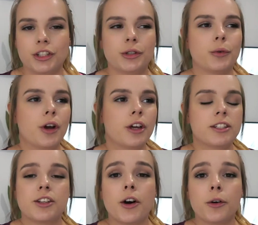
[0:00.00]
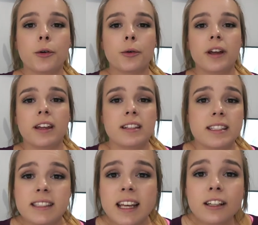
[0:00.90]
do. So
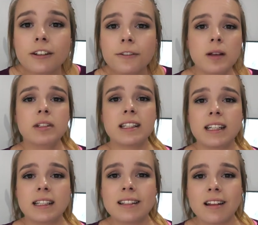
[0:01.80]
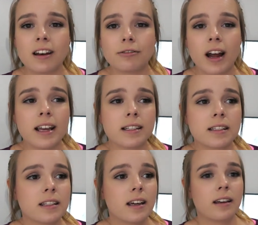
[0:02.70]
say you're a family that eats a lot of
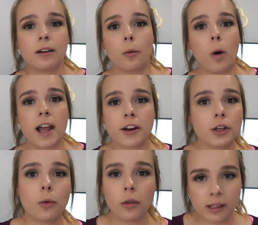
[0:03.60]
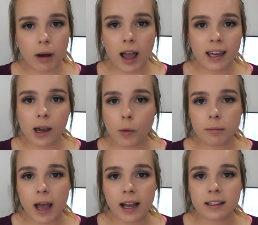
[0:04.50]
rice. Why are you only buying it
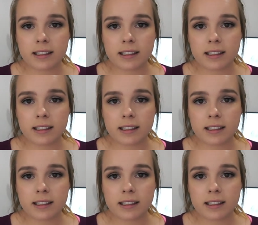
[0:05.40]
one pack at a